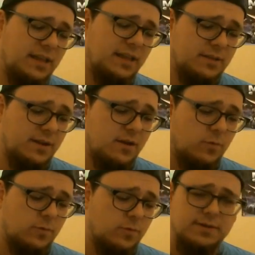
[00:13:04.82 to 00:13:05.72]
War
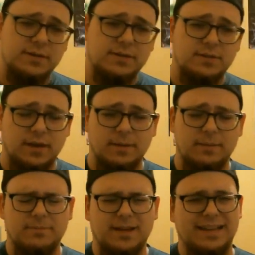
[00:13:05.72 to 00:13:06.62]
series. I'm not in
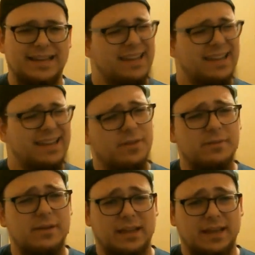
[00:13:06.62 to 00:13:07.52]
love with it. I like it.
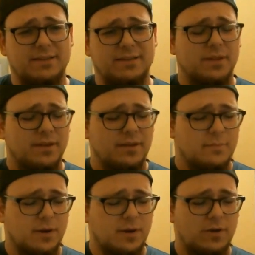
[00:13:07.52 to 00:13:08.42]
My wife really
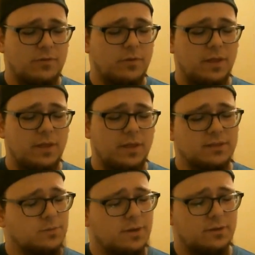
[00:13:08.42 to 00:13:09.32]
likes it as well,
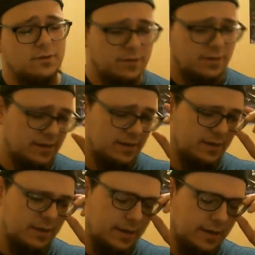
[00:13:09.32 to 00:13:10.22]
and I got this
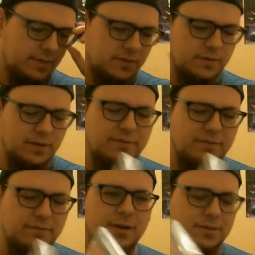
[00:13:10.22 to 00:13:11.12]
for like $5.
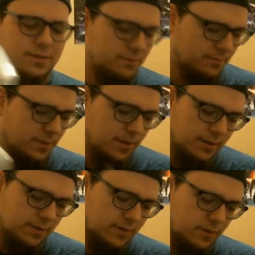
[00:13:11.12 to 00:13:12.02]
So a
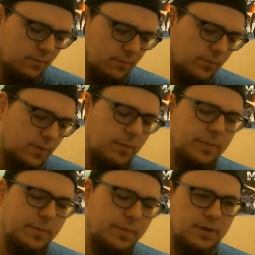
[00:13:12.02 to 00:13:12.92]
couple PS3
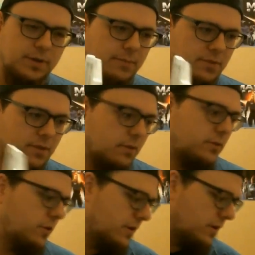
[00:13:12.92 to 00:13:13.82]
games to the
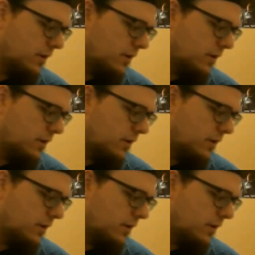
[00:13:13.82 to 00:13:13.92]
collection.